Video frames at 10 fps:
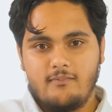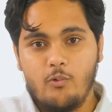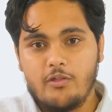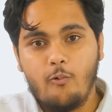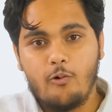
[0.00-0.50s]

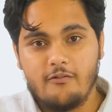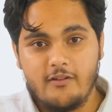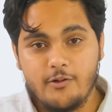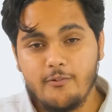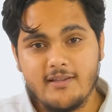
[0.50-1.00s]
with all of their
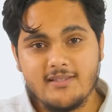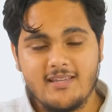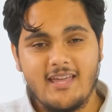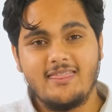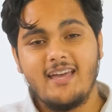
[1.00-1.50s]
doings,
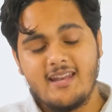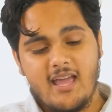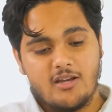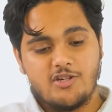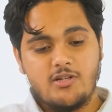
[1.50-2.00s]
and that
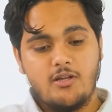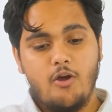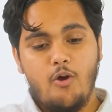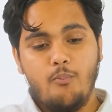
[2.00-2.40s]
actually